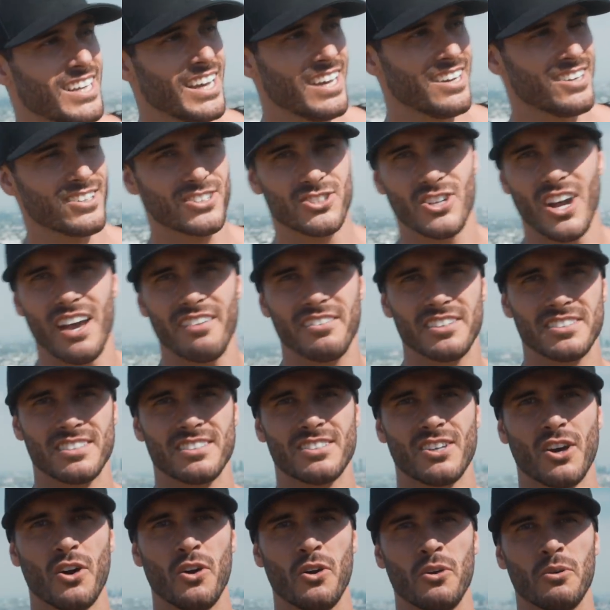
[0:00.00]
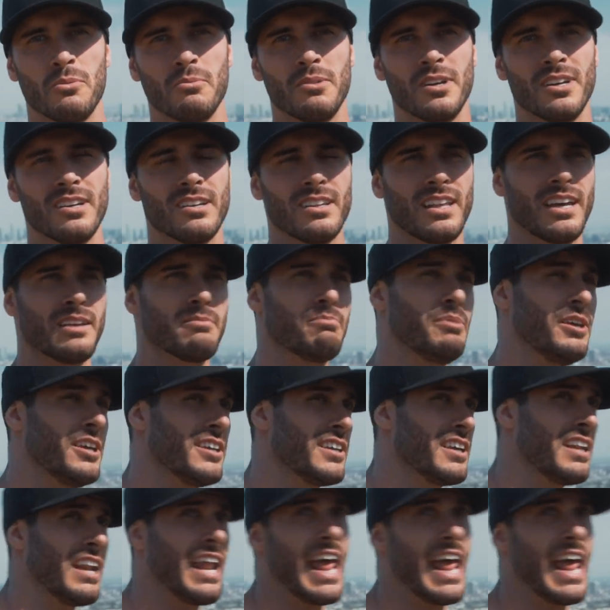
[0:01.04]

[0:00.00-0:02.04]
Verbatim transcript: I know Travis is home, like being an